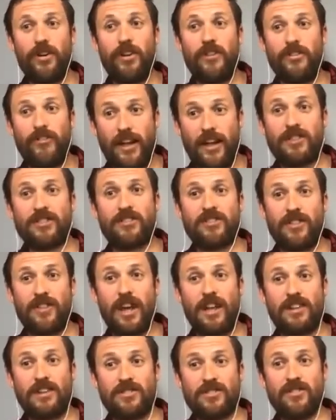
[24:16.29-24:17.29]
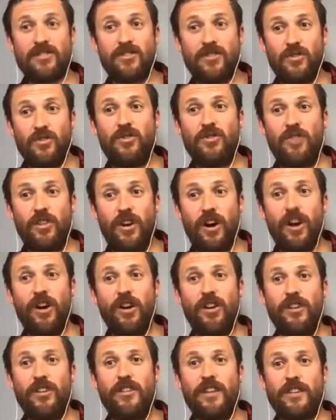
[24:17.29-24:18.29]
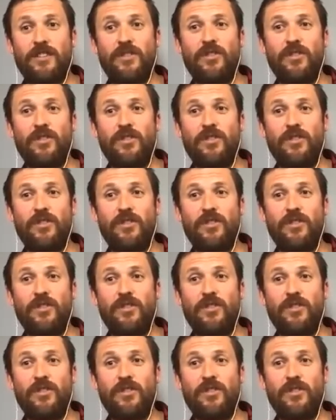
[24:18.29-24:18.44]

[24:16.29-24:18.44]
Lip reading: that's good though. That's good.